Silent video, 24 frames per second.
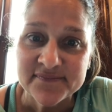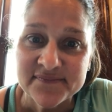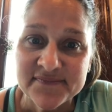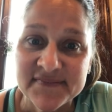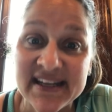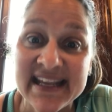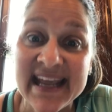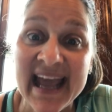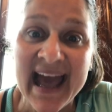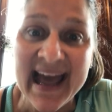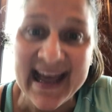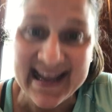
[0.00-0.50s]

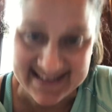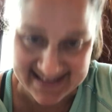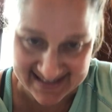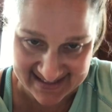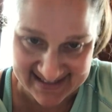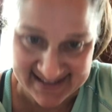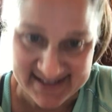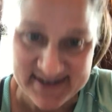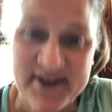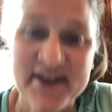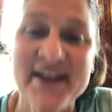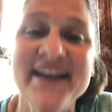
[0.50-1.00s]

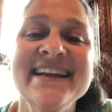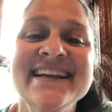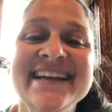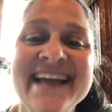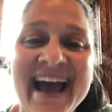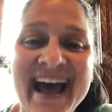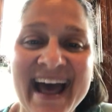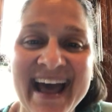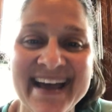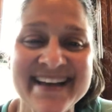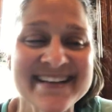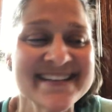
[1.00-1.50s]
Yes.
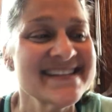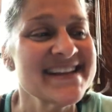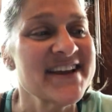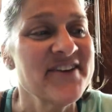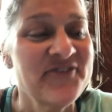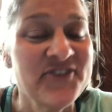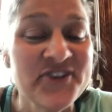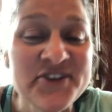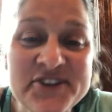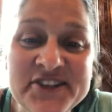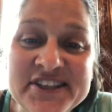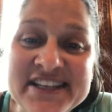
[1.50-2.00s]
Yes!
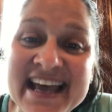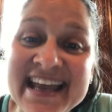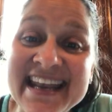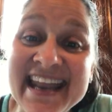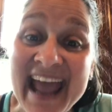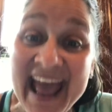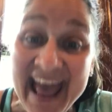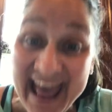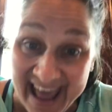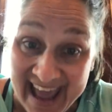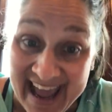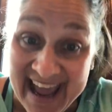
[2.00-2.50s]
If you
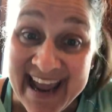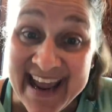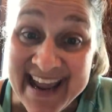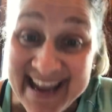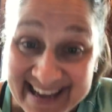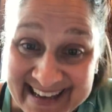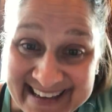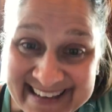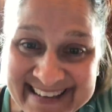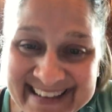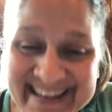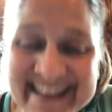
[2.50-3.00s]
said A,
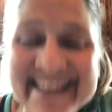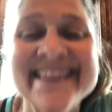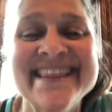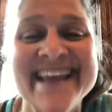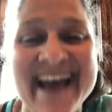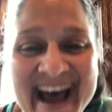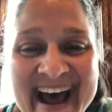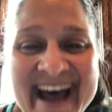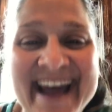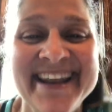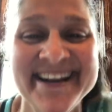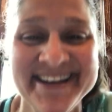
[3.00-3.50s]

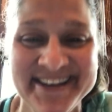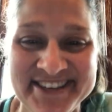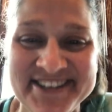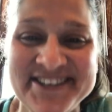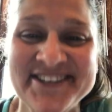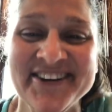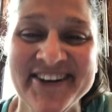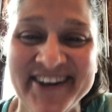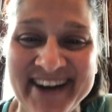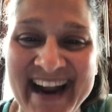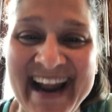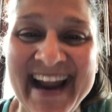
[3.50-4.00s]
that is
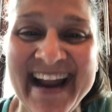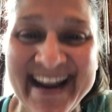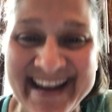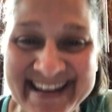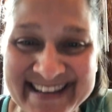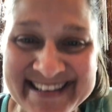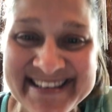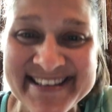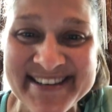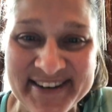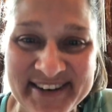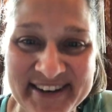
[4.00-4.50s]
your
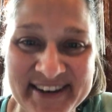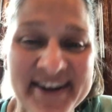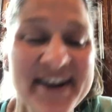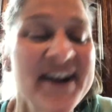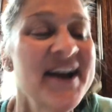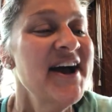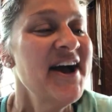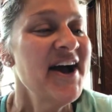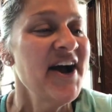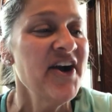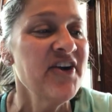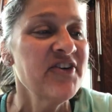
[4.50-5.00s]
answer.
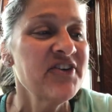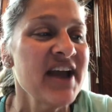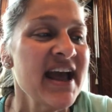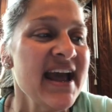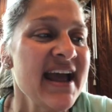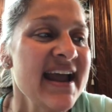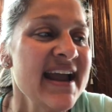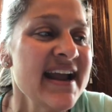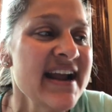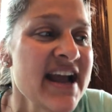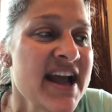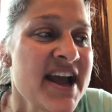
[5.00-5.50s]

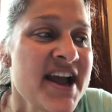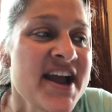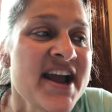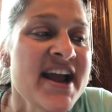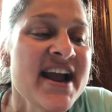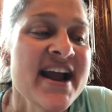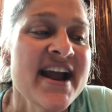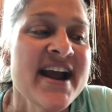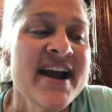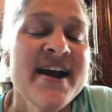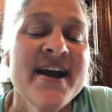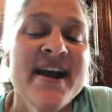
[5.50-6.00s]
Okay?
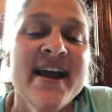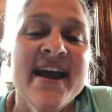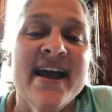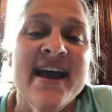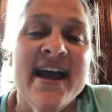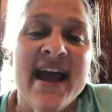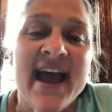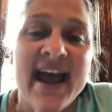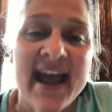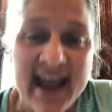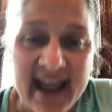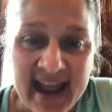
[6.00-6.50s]

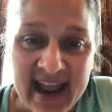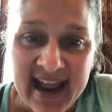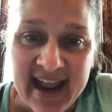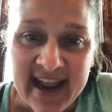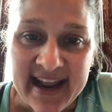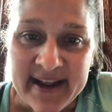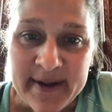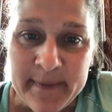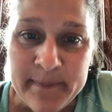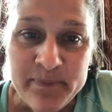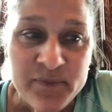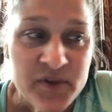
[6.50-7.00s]

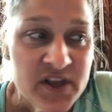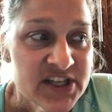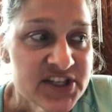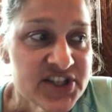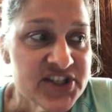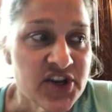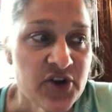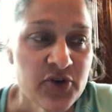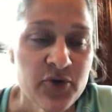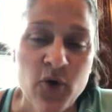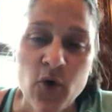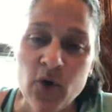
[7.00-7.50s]
A.
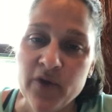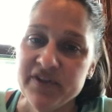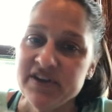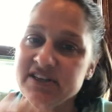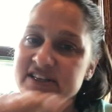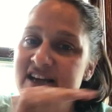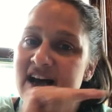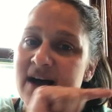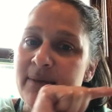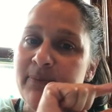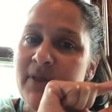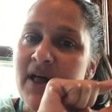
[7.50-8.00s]
So on the
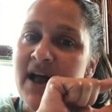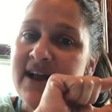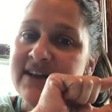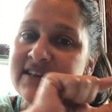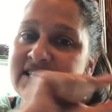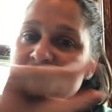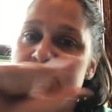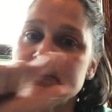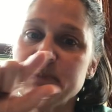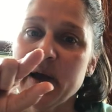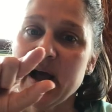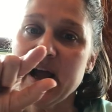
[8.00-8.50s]
top line,
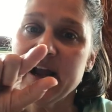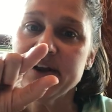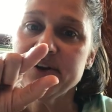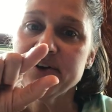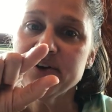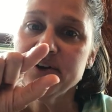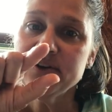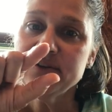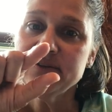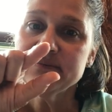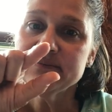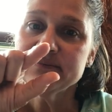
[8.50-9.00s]

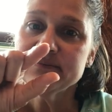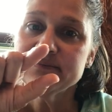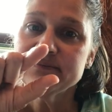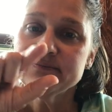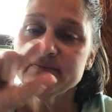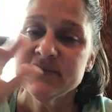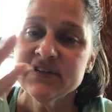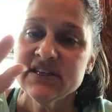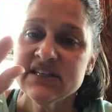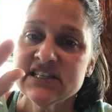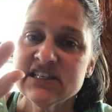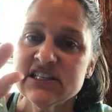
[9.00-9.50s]
spider
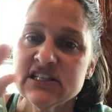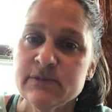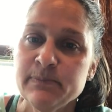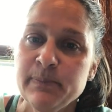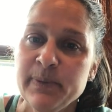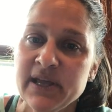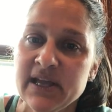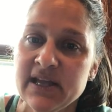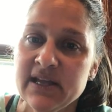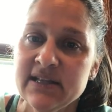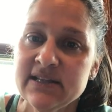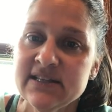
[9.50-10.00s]

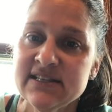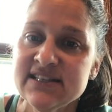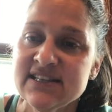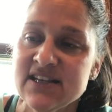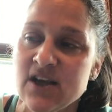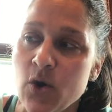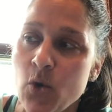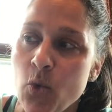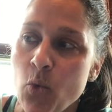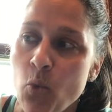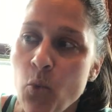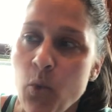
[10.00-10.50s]
spins
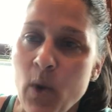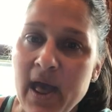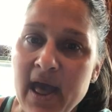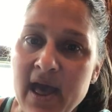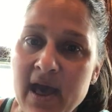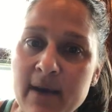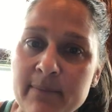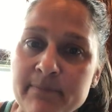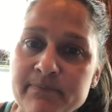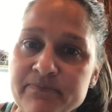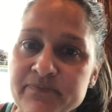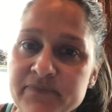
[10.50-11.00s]

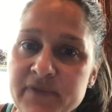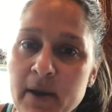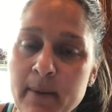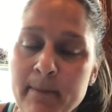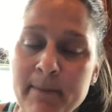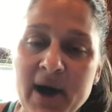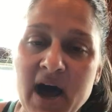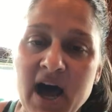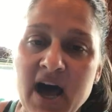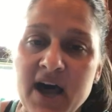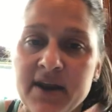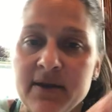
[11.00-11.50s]
web.
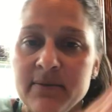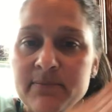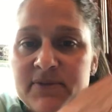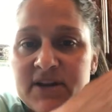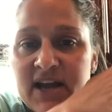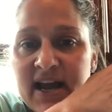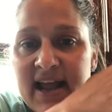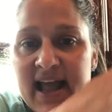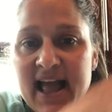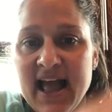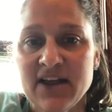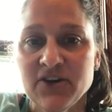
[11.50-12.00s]
Bottom
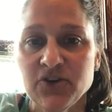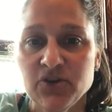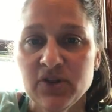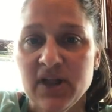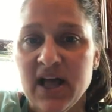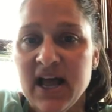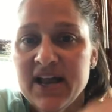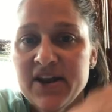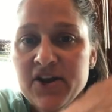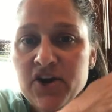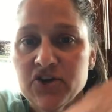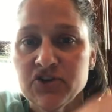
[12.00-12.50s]
diagonal
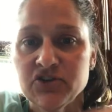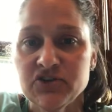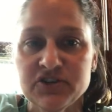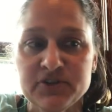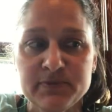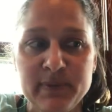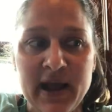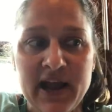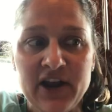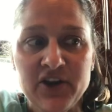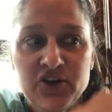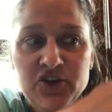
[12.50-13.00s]
line, under
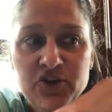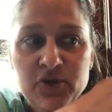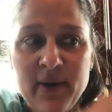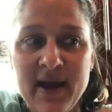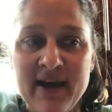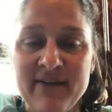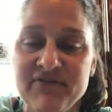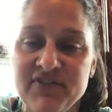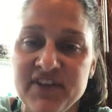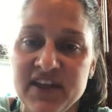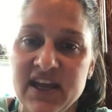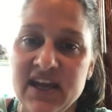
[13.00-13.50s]
spider you
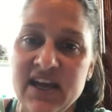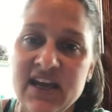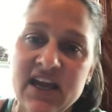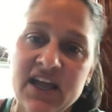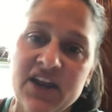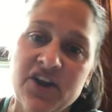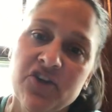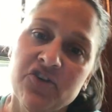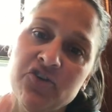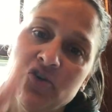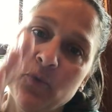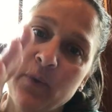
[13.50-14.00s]
have the,
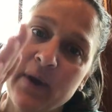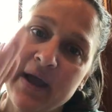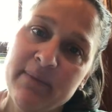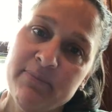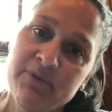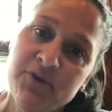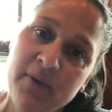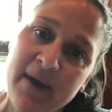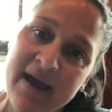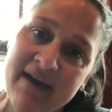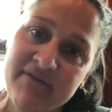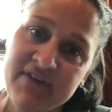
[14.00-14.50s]
and under web
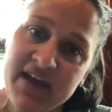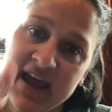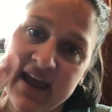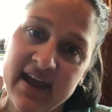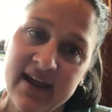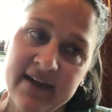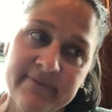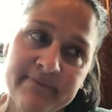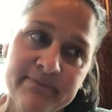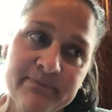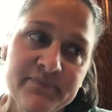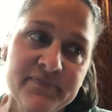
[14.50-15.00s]
you have
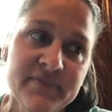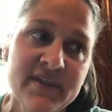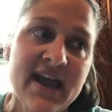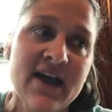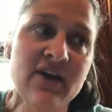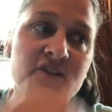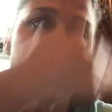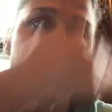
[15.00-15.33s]
A. Now